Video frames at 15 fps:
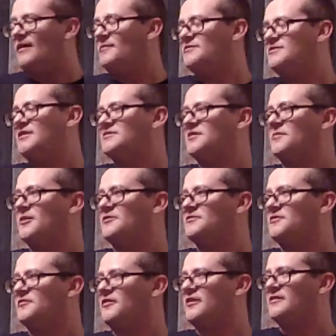I'm a Chainsaw
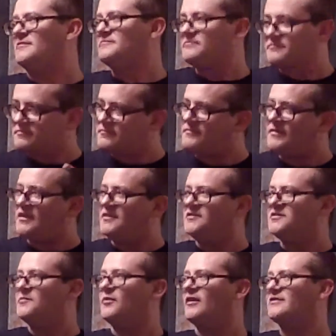Massacre fan. Mm-hmm.
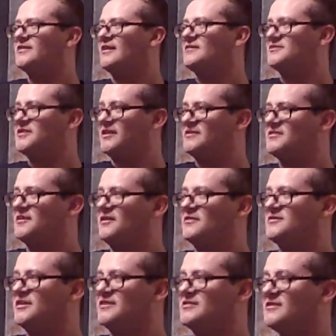She breaks out the chainsaw
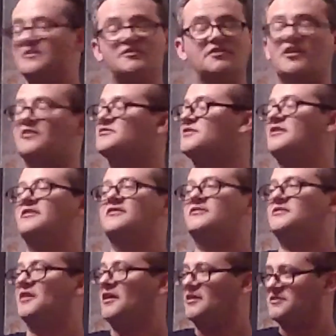on Jason and scares the
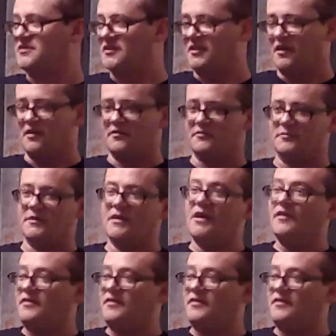dog shit out of him. Yes.